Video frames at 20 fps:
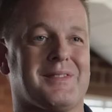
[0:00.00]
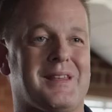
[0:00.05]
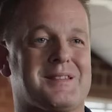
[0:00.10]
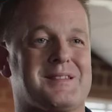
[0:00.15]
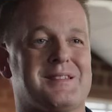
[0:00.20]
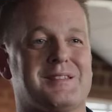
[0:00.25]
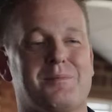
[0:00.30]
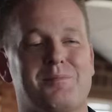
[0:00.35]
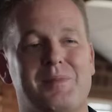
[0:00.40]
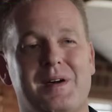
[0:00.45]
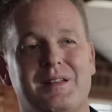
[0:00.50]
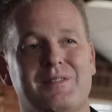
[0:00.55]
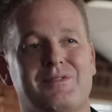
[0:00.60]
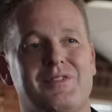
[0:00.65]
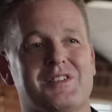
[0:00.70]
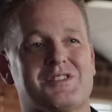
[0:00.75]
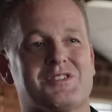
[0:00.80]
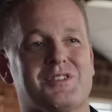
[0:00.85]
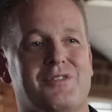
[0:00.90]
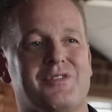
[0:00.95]
They see the
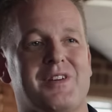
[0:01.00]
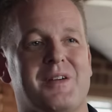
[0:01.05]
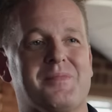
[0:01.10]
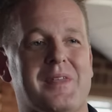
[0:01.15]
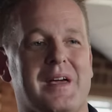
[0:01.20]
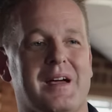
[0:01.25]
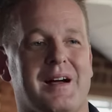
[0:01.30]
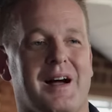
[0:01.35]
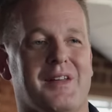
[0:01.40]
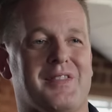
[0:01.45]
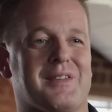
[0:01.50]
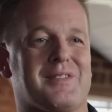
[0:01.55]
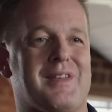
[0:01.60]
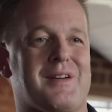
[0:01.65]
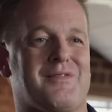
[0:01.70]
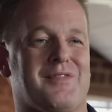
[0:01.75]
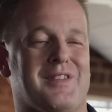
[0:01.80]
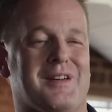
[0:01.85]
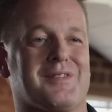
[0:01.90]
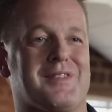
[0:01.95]
benefits of it. I think
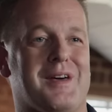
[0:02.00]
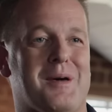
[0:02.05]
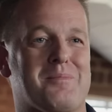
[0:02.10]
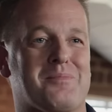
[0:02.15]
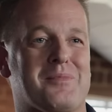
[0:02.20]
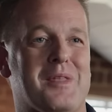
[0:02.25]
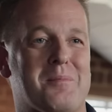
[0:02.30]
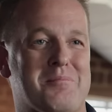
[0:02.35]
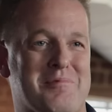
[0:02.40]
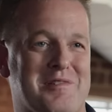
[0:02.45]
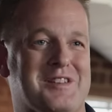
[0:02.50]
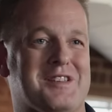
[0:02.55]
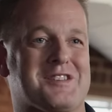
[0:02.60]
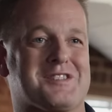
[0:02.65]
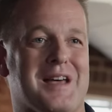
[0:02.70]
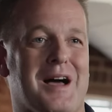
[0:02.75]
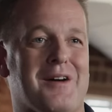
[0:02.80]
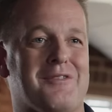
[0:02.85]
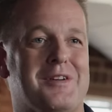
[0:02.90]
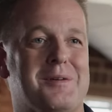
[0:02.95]
they think they're pretty
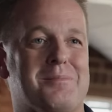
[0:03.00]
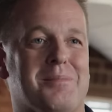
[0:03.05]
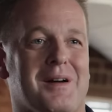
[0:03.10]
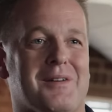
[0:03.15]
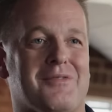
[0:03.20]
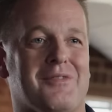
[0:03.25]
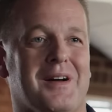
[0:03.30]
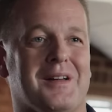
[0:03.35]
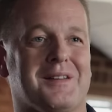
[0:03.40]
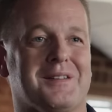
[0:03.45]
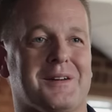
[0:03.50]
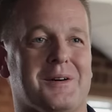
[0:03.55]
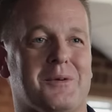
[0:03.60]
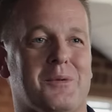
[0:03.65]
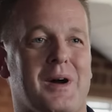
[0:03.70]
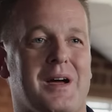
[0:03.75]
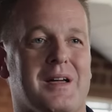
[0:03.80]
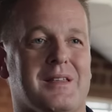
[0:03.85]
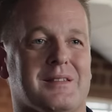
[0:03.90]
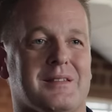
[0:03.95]
savvy by finding
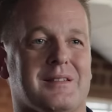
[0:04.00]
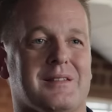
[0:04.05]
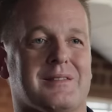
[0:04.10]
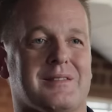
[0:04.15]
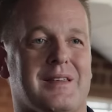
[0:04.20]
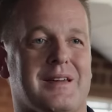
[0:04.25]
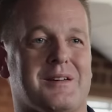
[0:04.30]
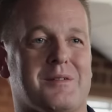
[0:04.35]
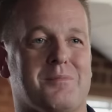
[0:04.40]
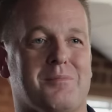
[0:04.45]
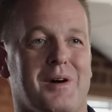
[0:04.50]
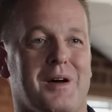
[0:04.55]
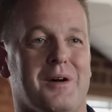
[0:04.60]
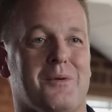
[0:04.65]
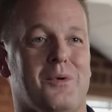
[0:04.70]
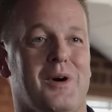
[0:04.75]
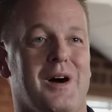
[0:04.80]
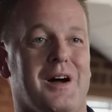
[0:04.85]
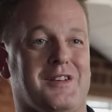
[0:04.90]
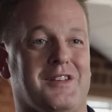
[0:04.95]
a way that they can
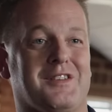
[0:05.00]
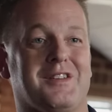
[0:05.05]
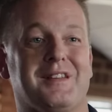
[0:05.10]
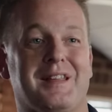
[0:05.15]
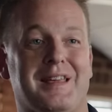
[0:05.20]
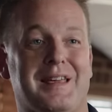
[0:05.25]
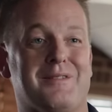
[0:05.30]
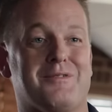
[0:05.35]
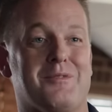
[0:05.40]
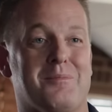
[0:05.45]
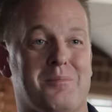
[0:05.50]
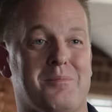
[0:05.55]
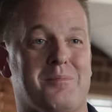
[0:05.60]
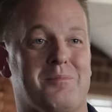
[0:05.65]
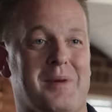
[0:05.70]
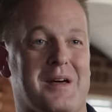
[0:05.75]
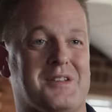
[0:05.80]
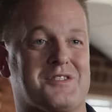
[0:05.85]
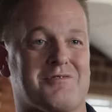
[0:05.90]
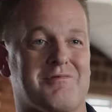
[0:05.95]
buy wine at an even
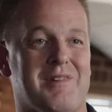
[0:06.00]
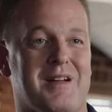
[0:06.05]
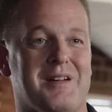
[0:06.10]
better